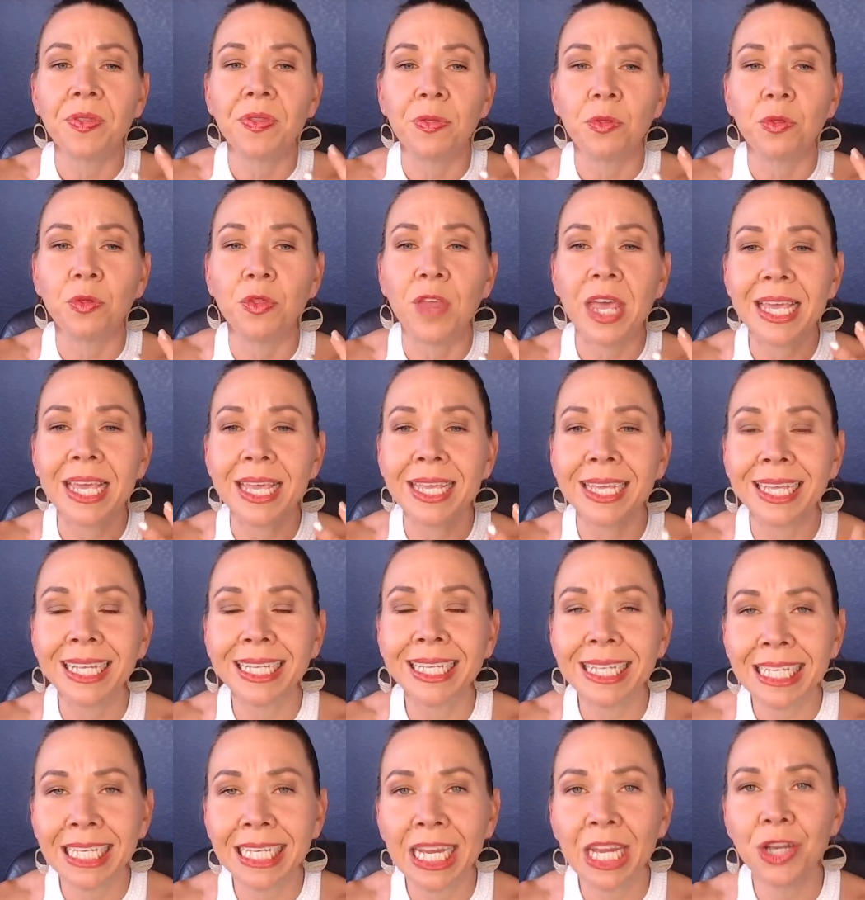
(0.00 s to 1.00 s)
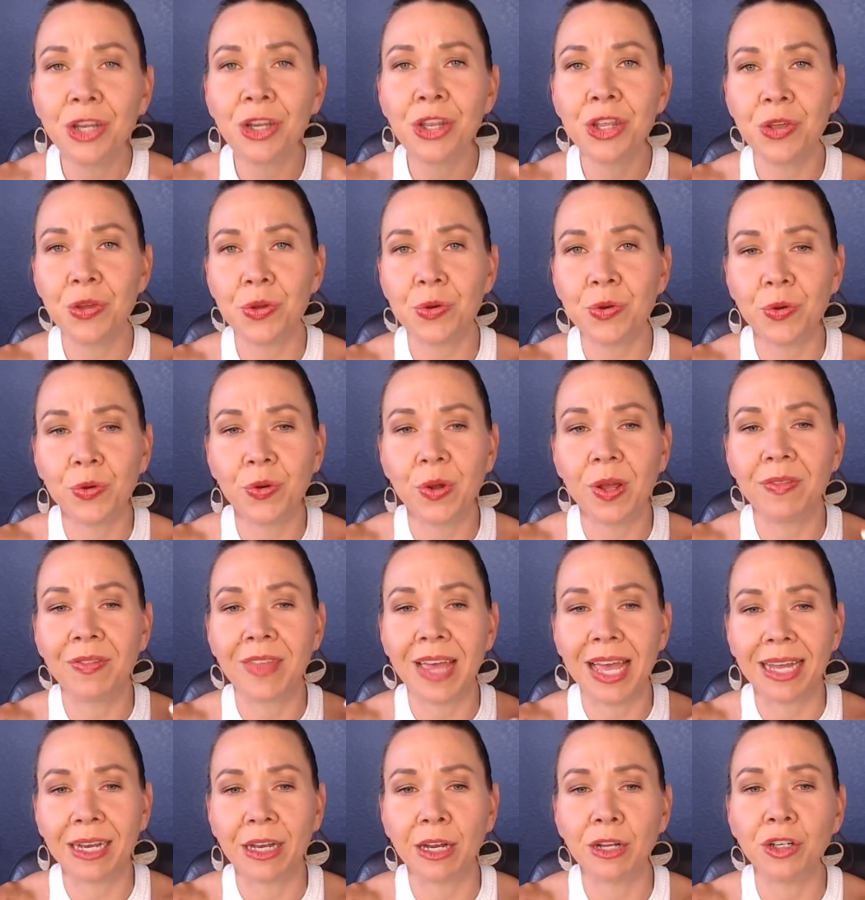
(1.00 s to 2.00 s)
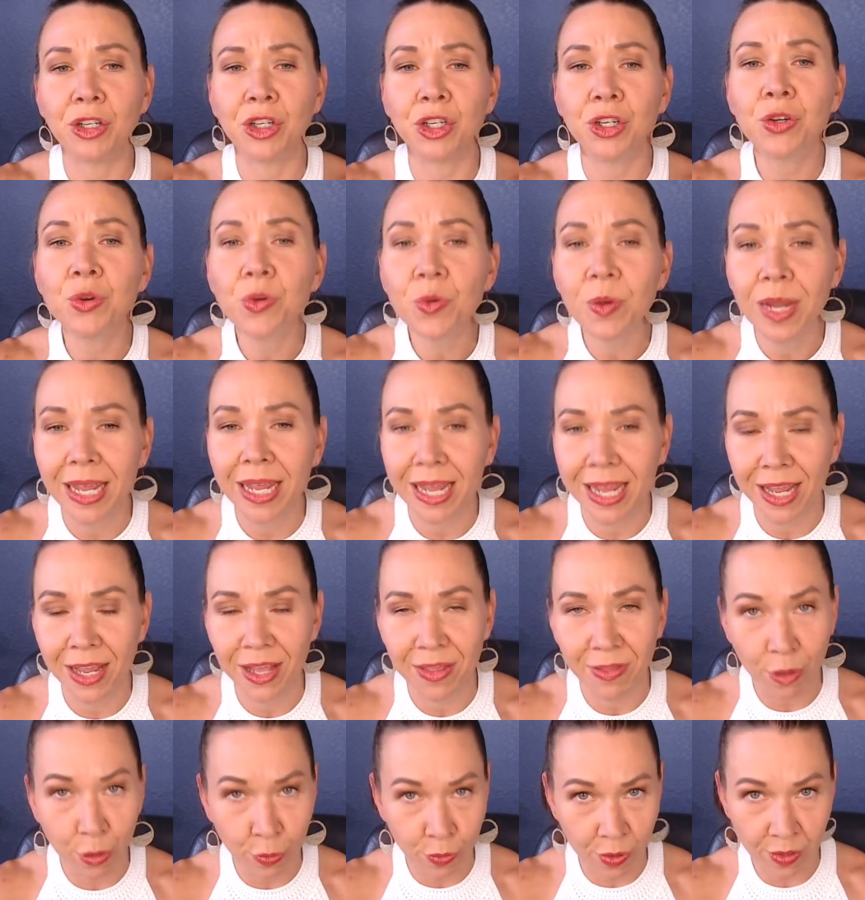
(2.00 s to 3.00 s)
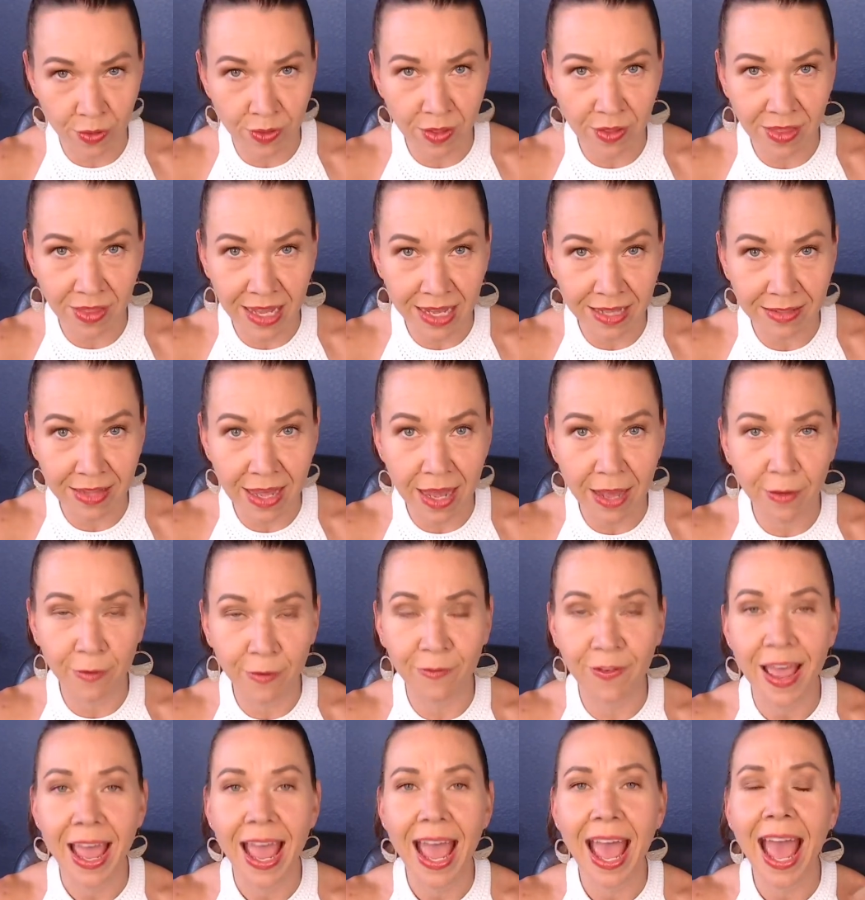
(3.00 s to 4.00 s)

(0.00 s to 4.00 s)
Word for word: they can continue then doing the thing that they love,